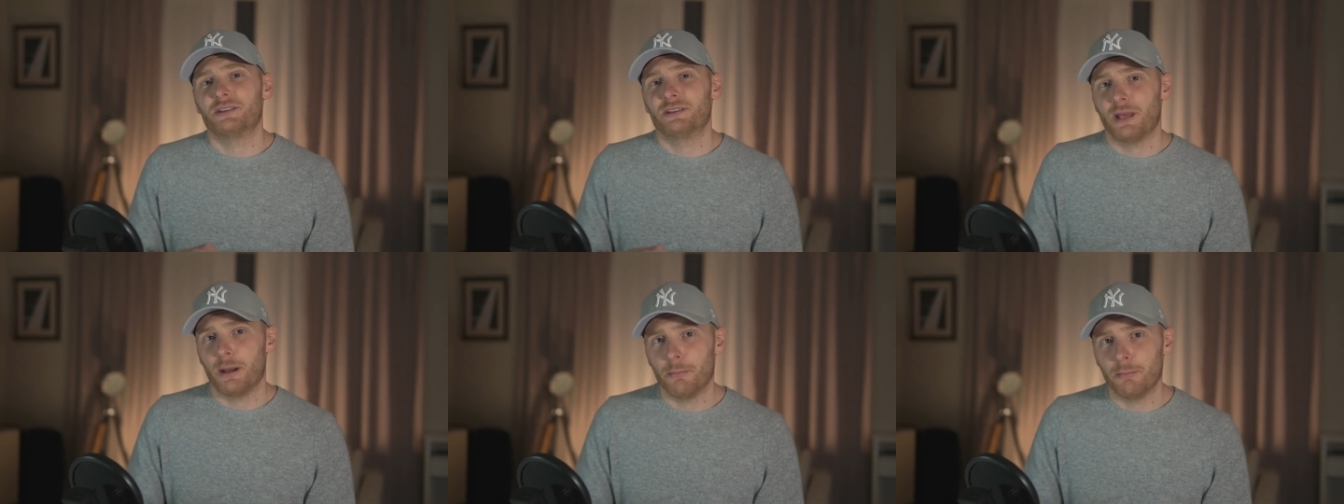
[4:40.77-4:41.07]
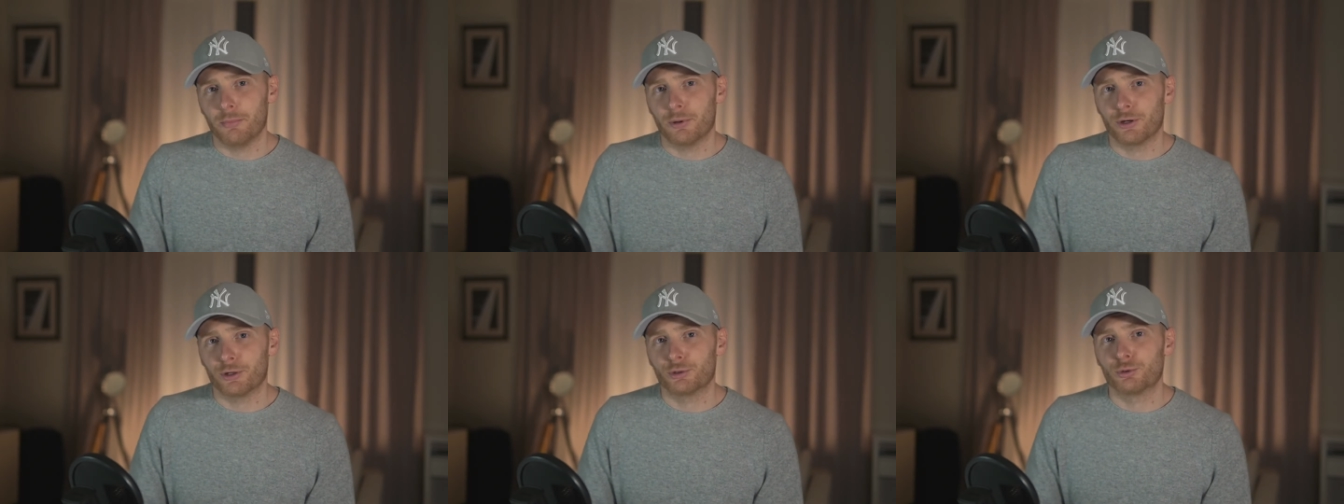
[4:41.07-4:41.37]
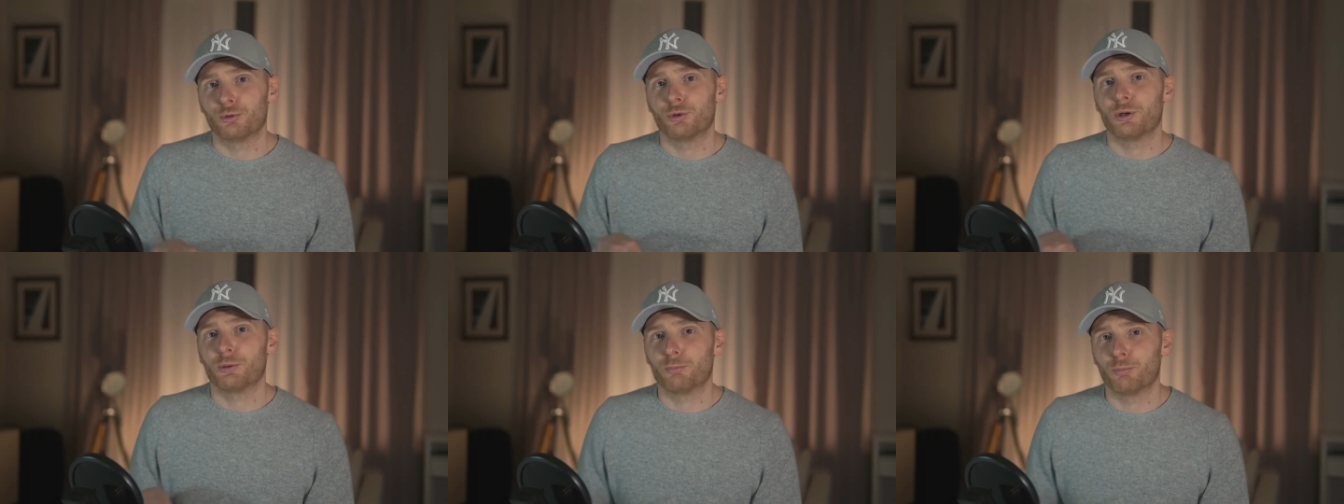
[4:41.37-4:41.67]
number
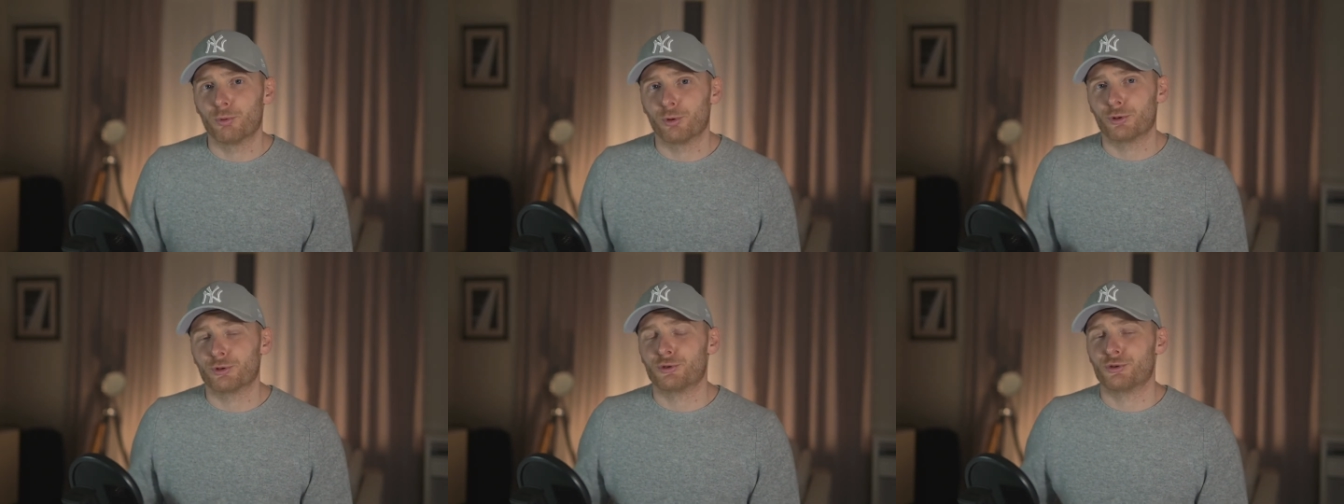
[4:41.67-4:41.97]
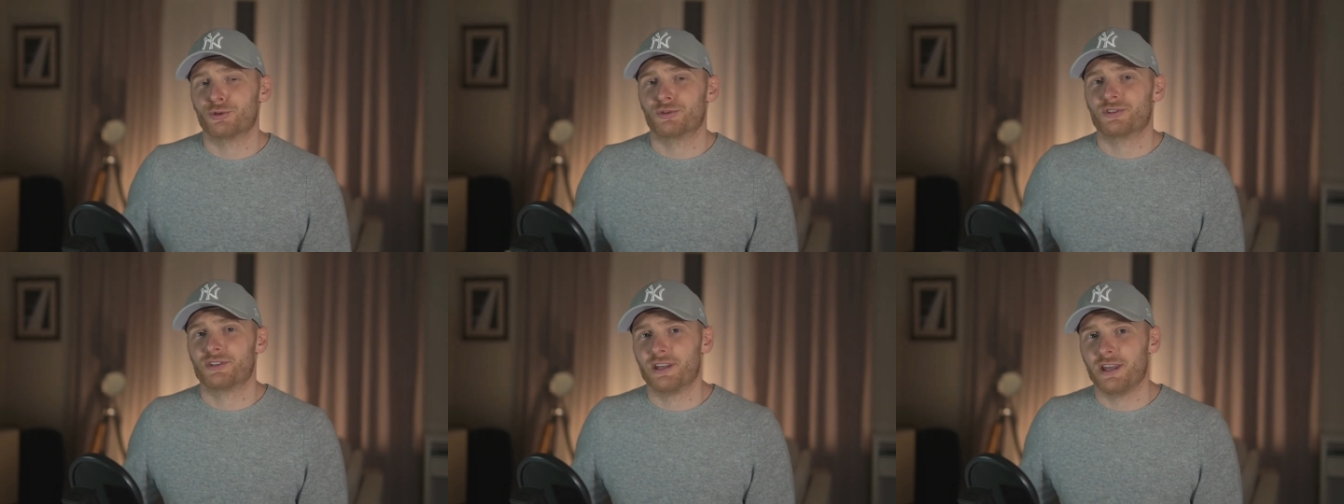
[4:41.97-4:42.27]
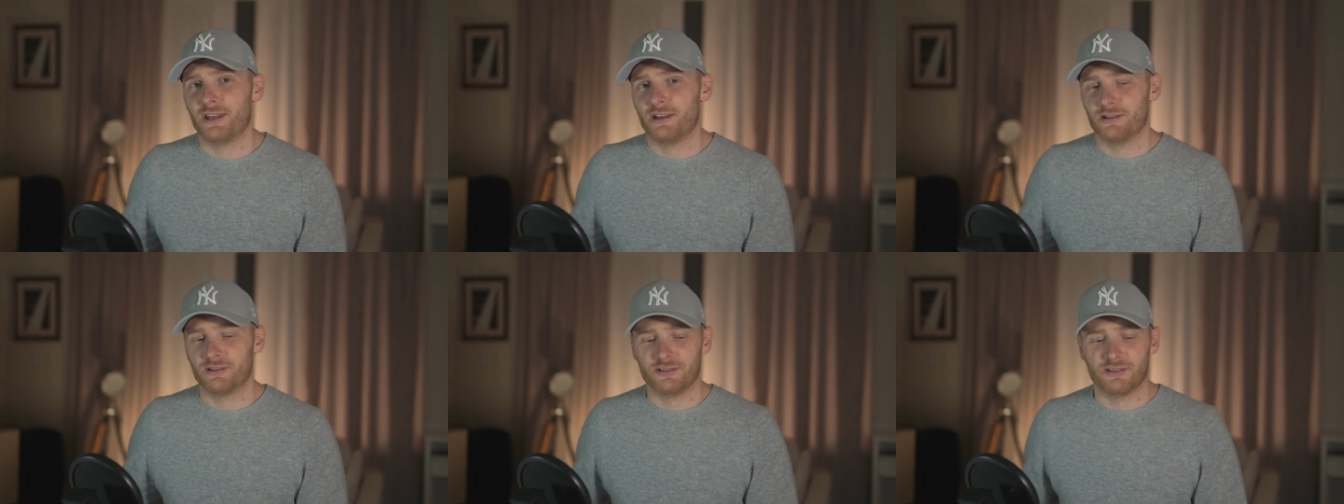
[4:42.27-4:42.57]
to report your
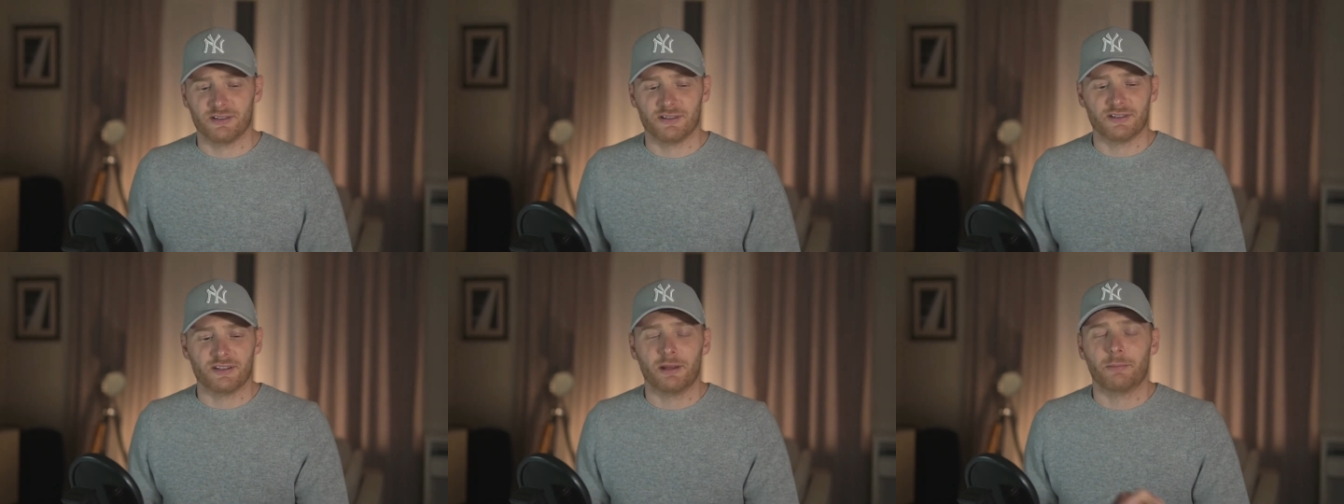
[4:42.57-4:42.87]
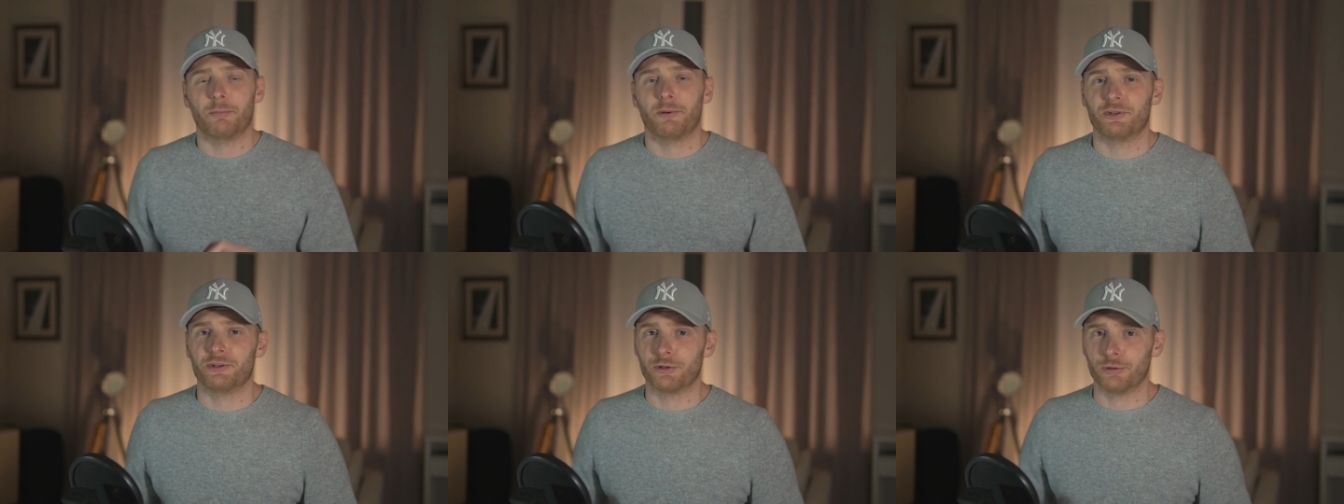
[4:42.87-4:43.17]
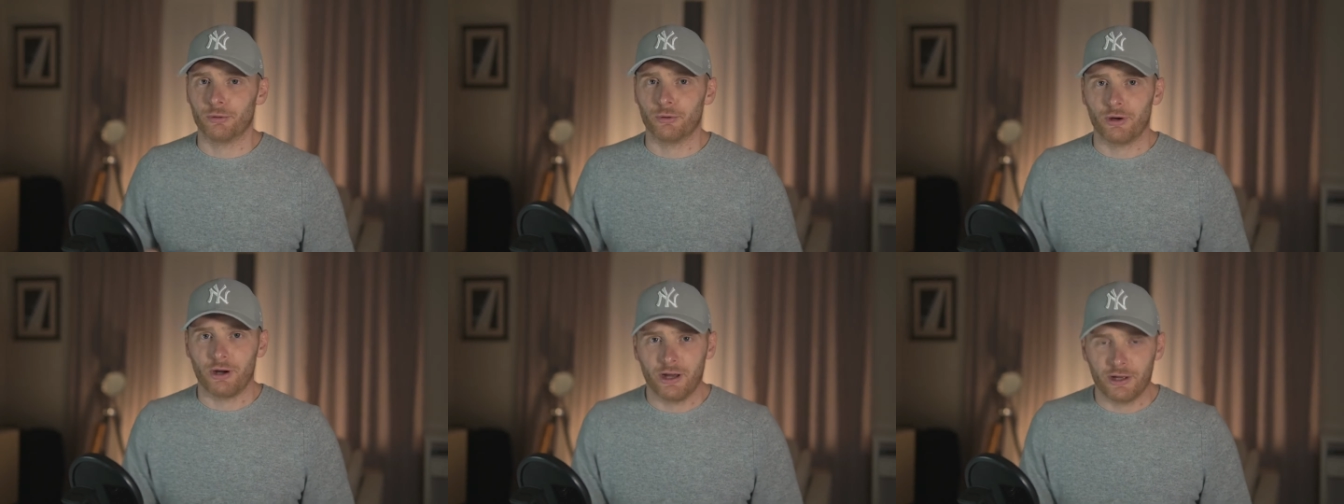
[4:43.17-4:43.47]
sales in that
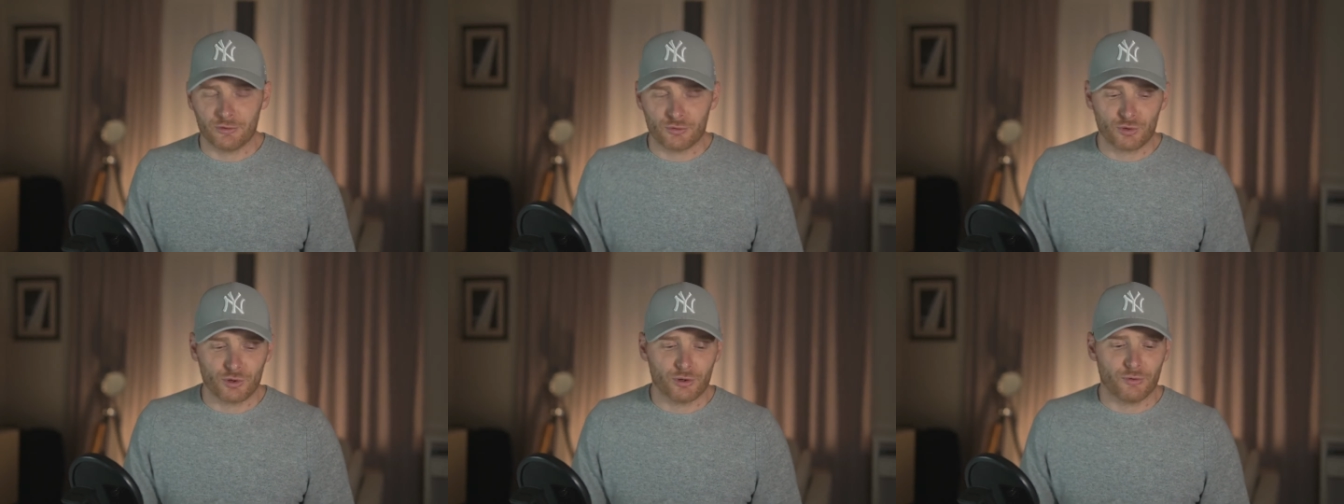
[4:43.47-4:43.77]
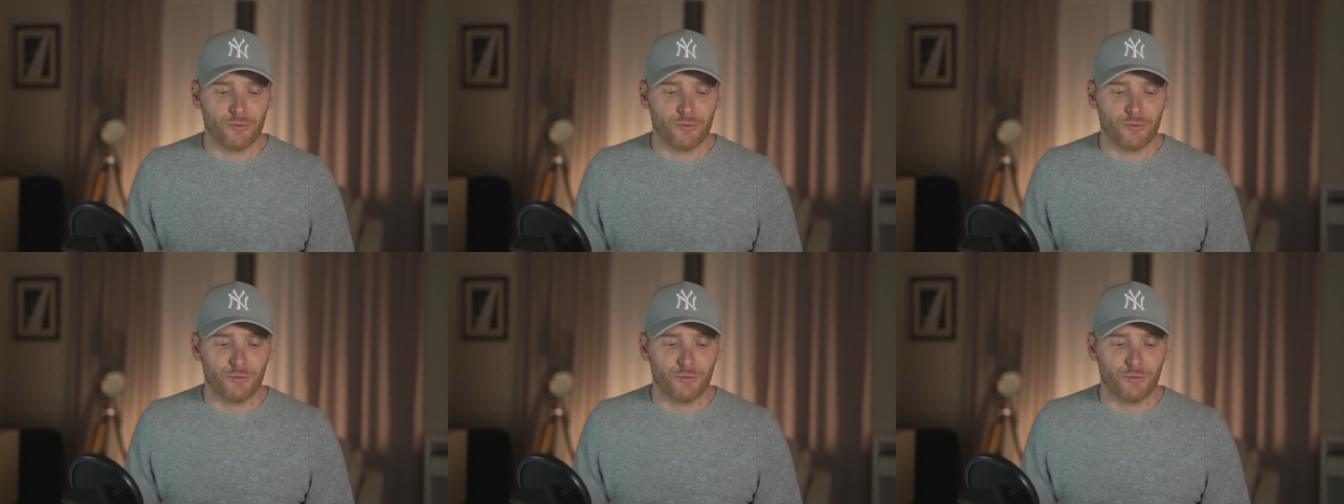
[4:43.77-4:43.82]
particular country.